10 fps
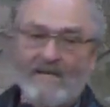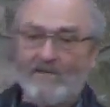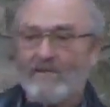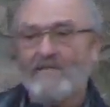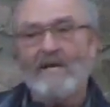say,
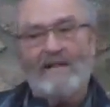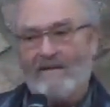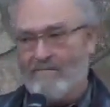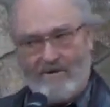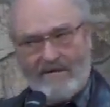she's
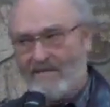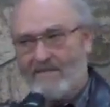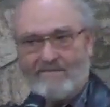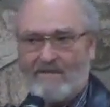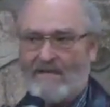not the
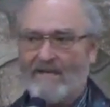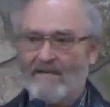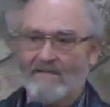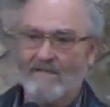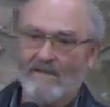prettiest of the
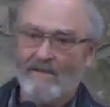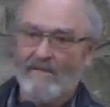ladies.